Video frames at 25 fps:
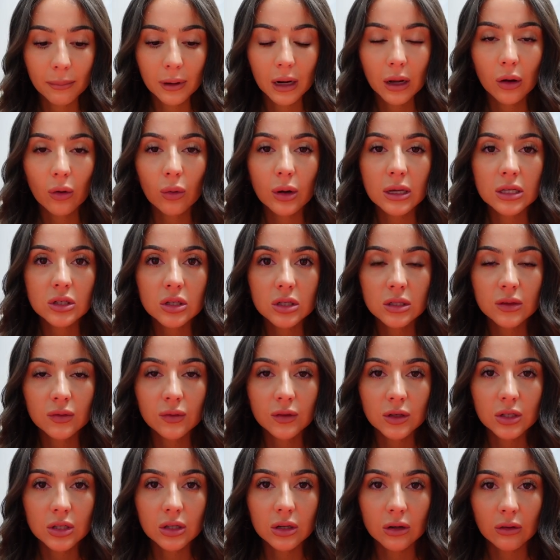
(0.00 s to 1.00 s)
But I always just
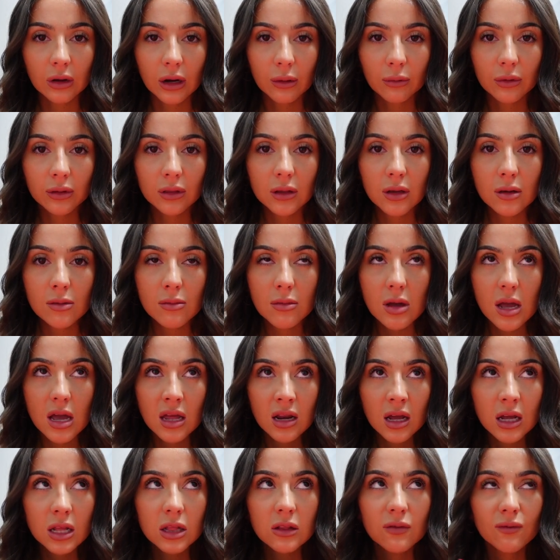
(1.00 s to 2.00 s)
fidget around with them
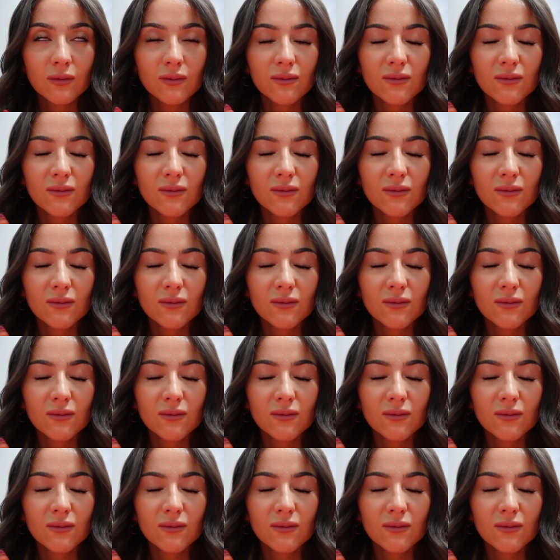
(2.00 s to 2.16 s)
and I